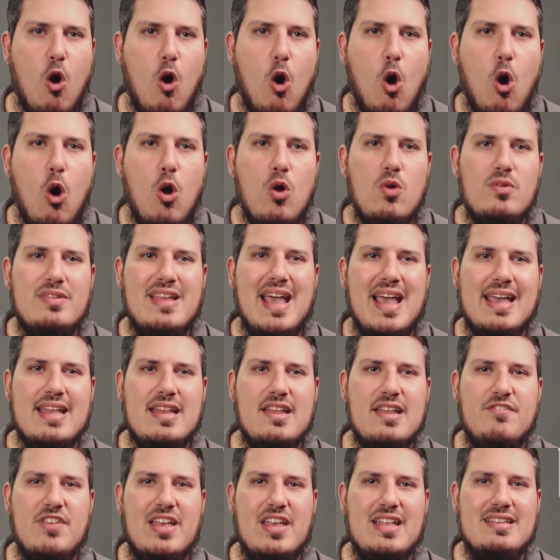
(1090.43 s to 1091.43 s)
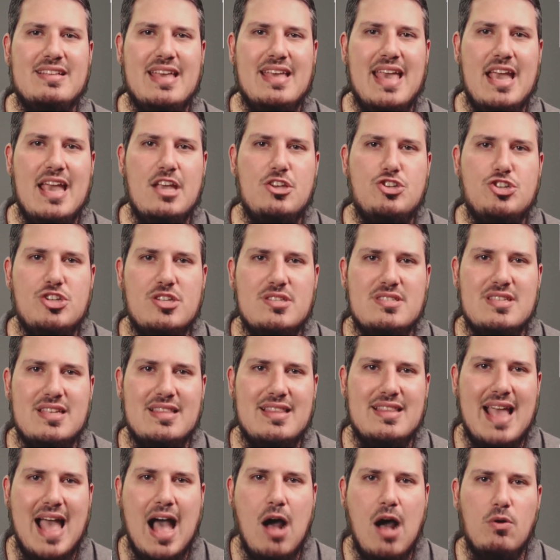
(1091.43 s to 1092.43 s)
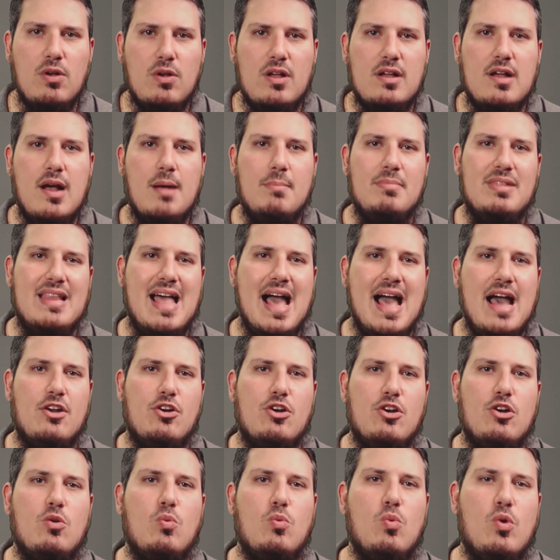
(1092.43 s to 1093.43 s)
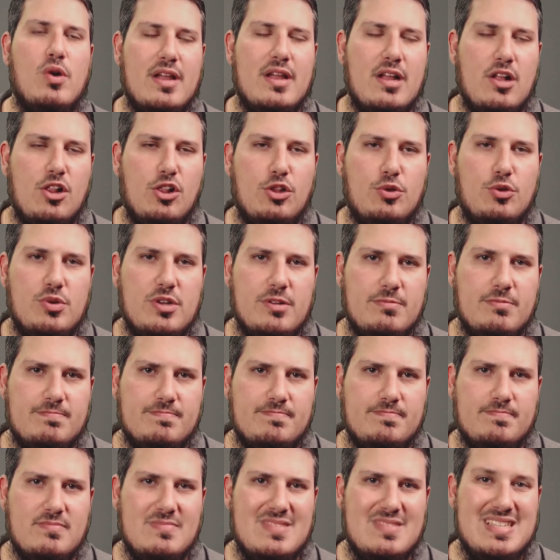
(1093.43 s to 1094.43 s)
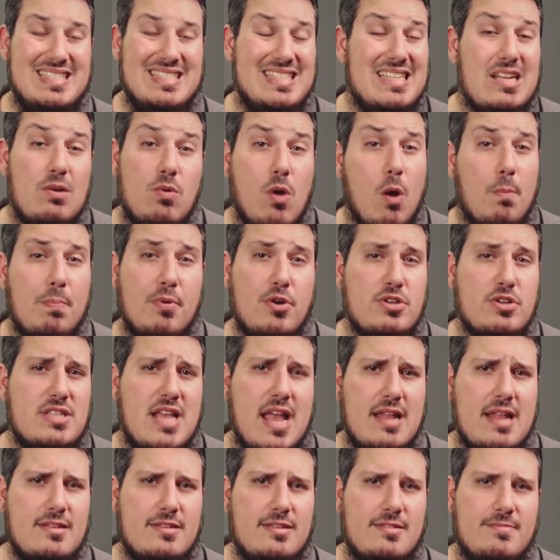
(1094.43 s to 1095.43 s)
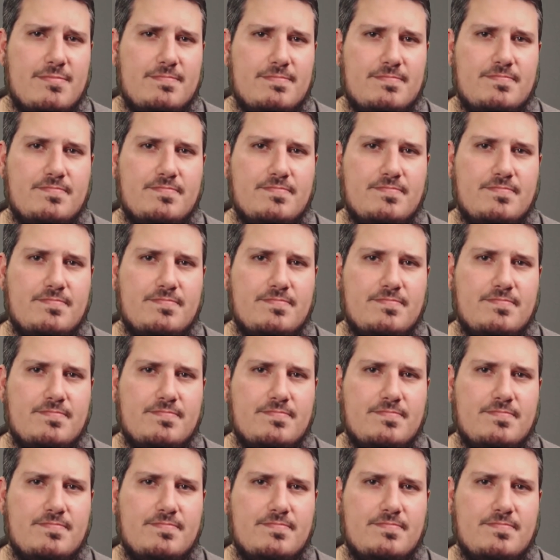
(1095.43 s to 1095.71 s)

all negative indications in the outcome ladder were included. 0%.